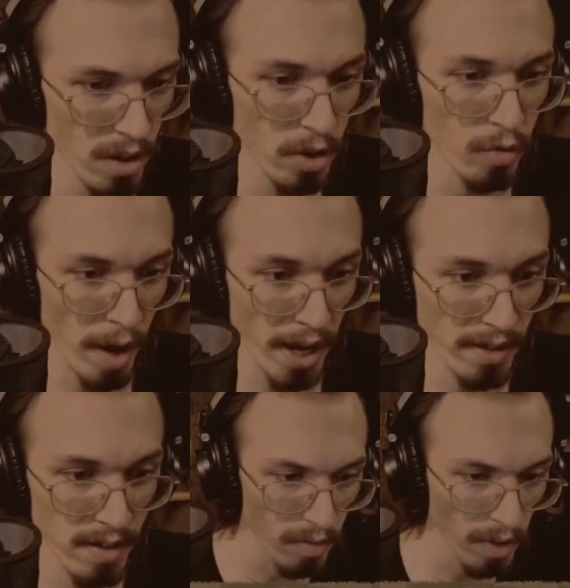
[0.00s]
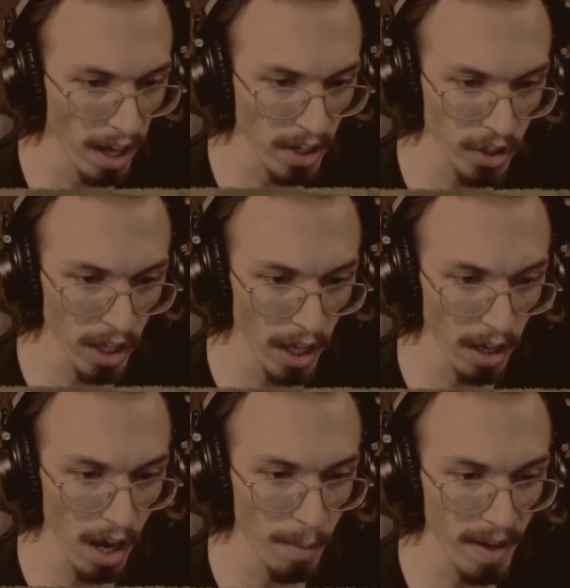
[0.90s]
Great. Flashlight.
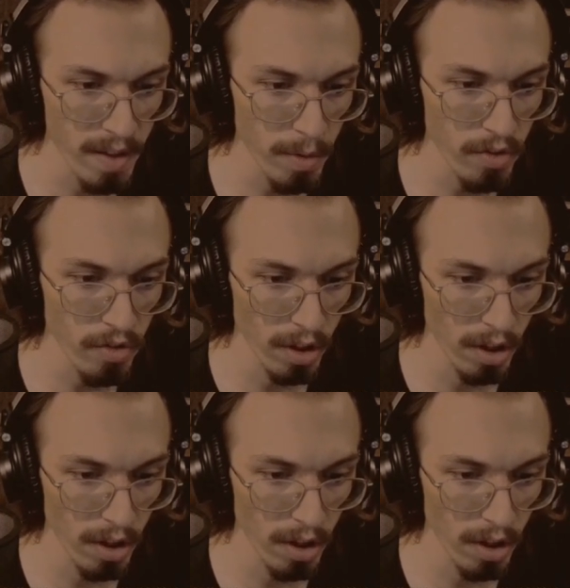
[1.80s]
Am I supposed to just...